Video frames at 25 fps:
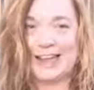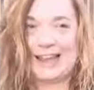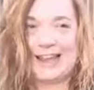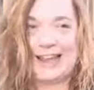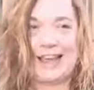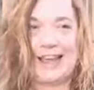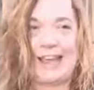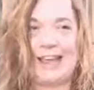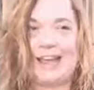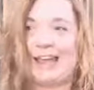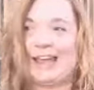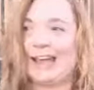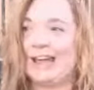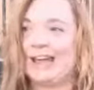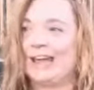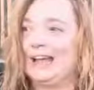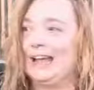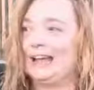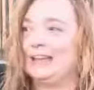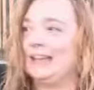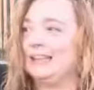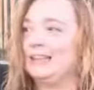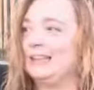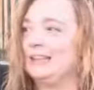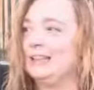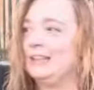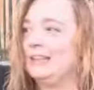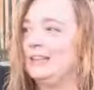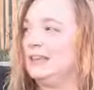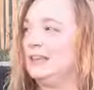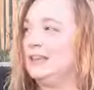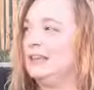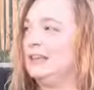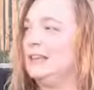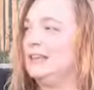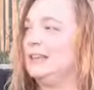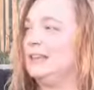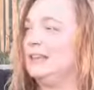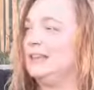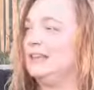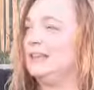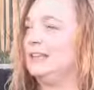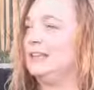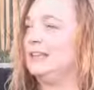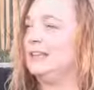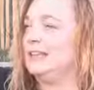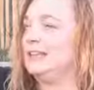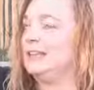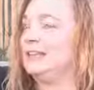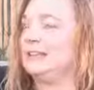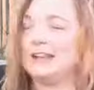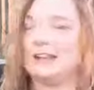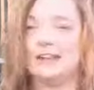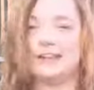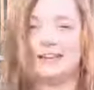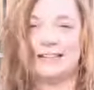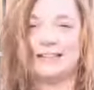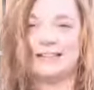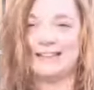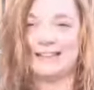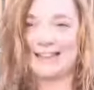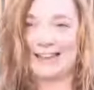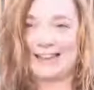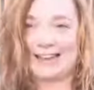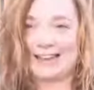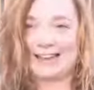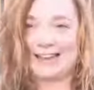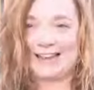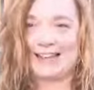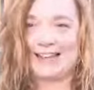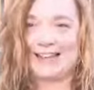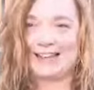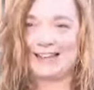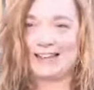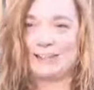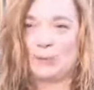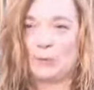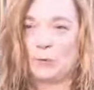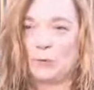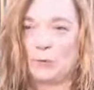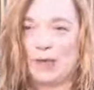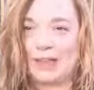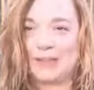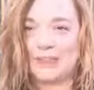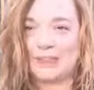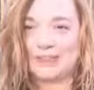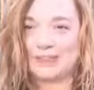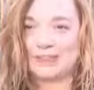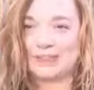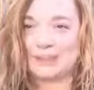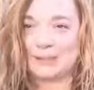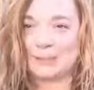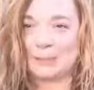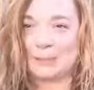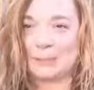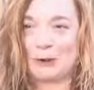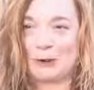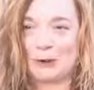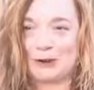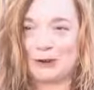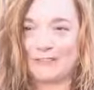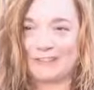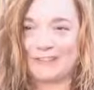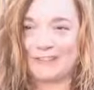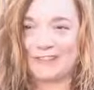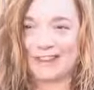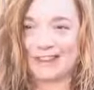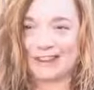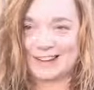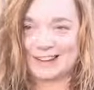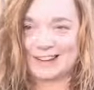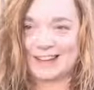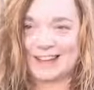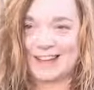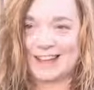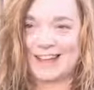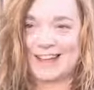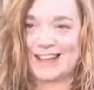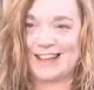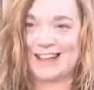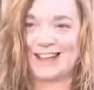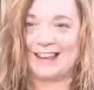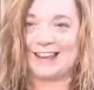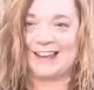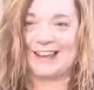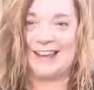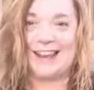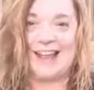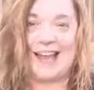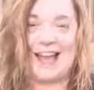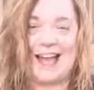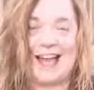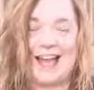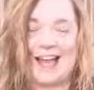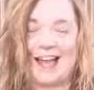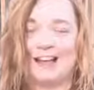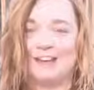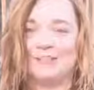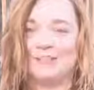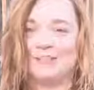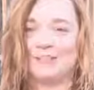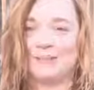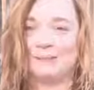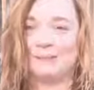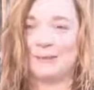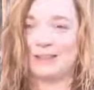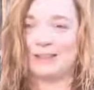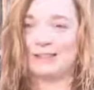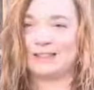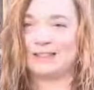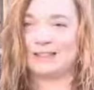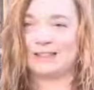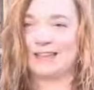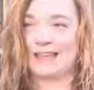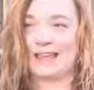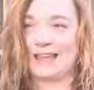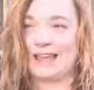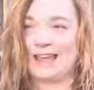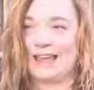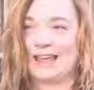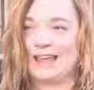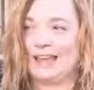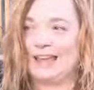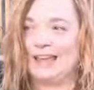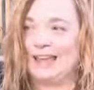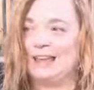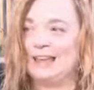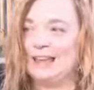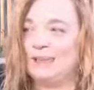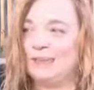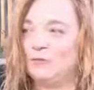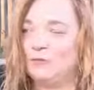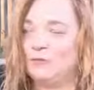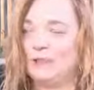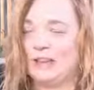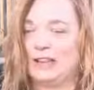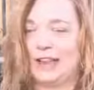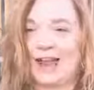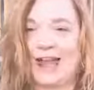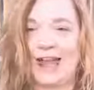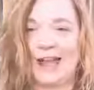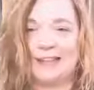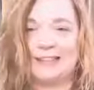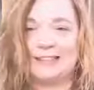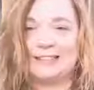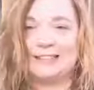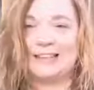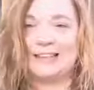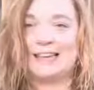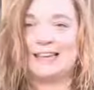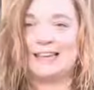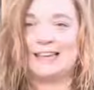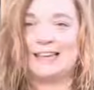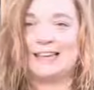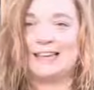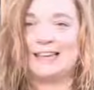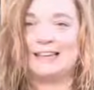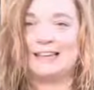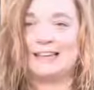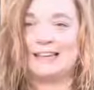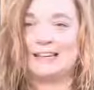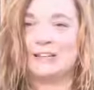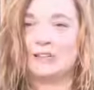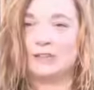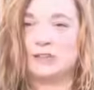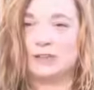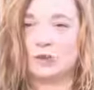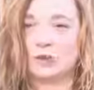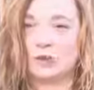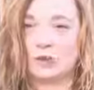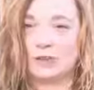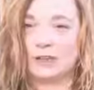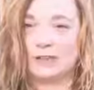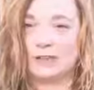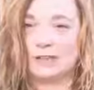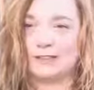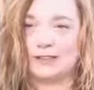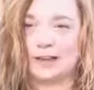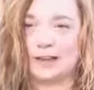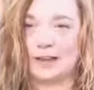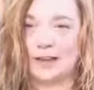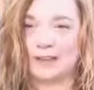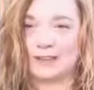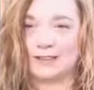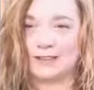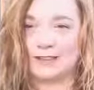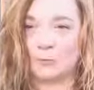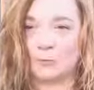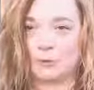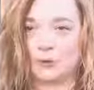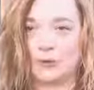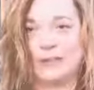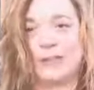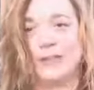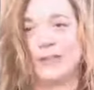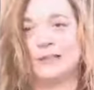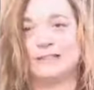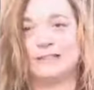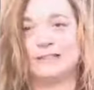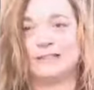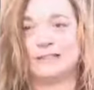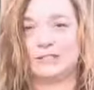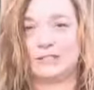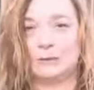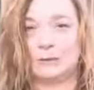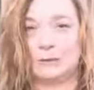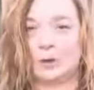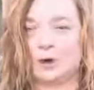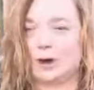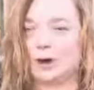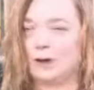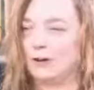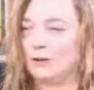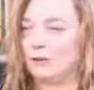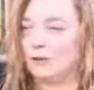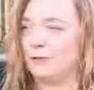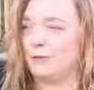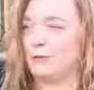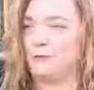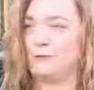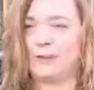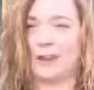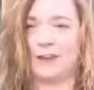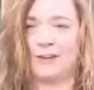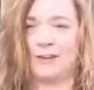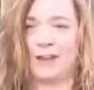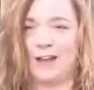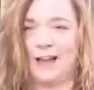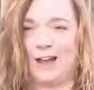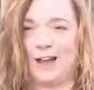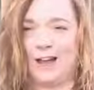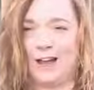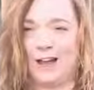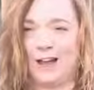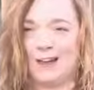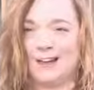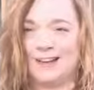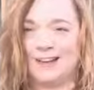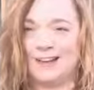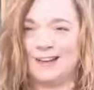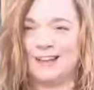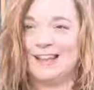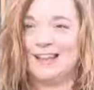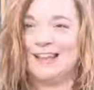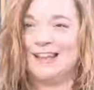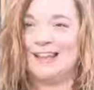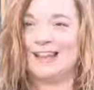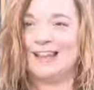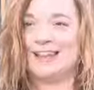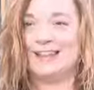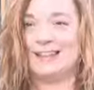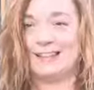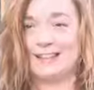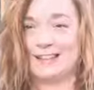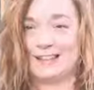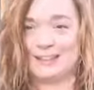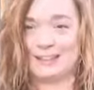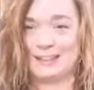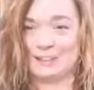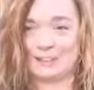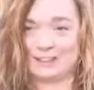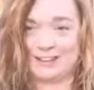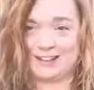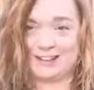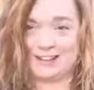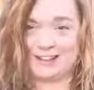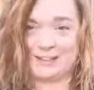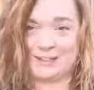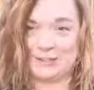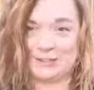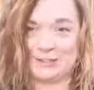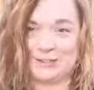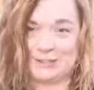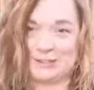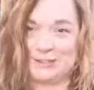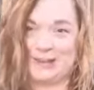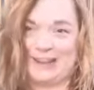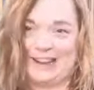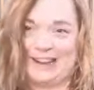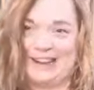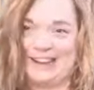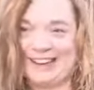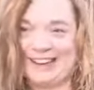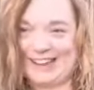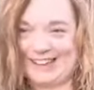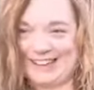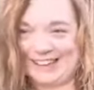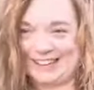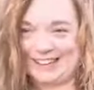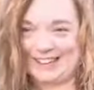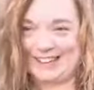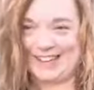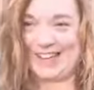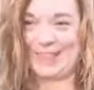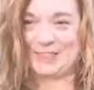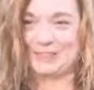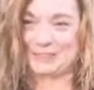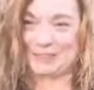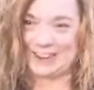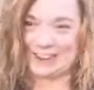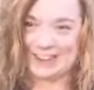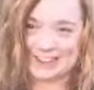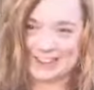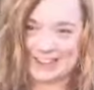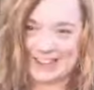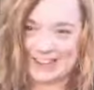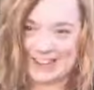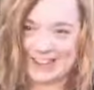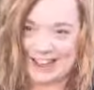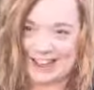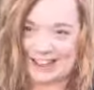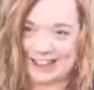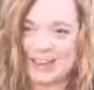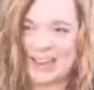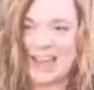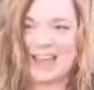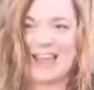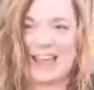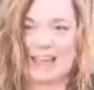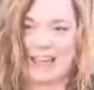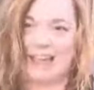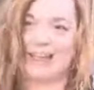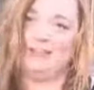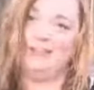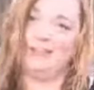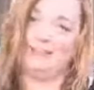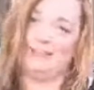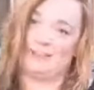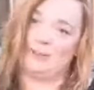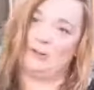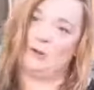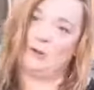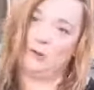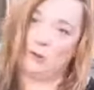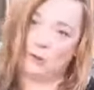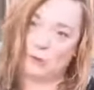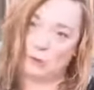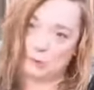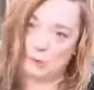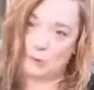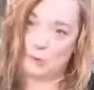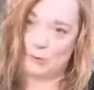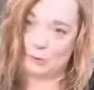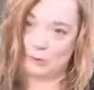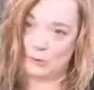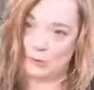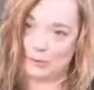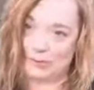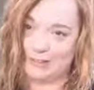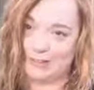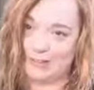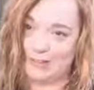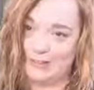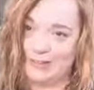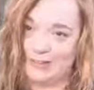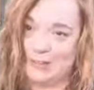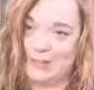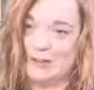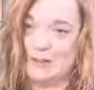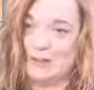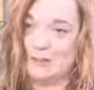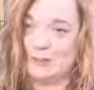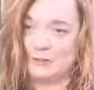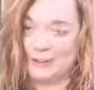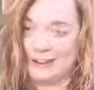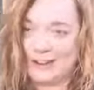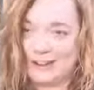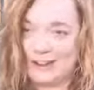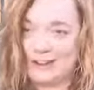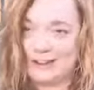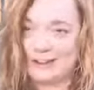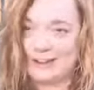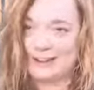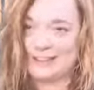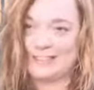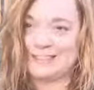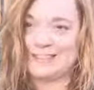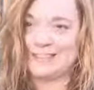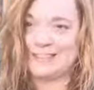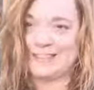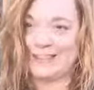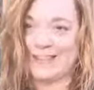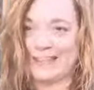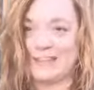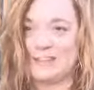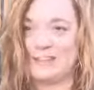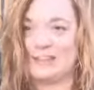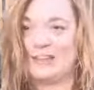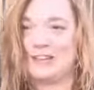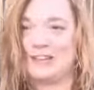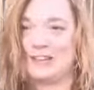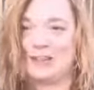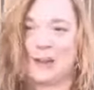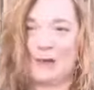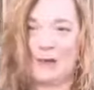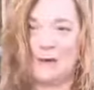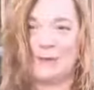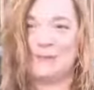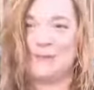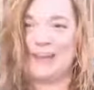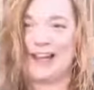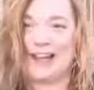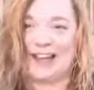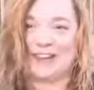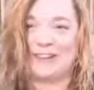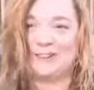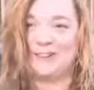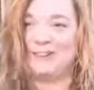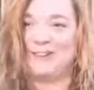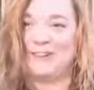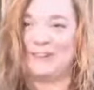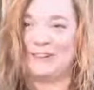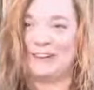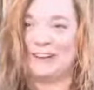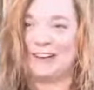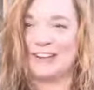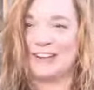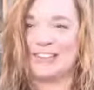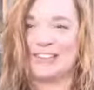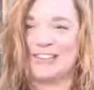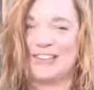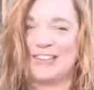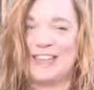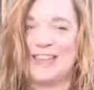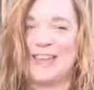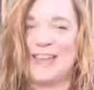And the sun is setting, the weather is perfect, and I've spent the day relaxing and enjoying the hot springs. The water is very hot, and the desert's hot too, but that's why you get out. And there's a cold pool over here so that you can go back and forth.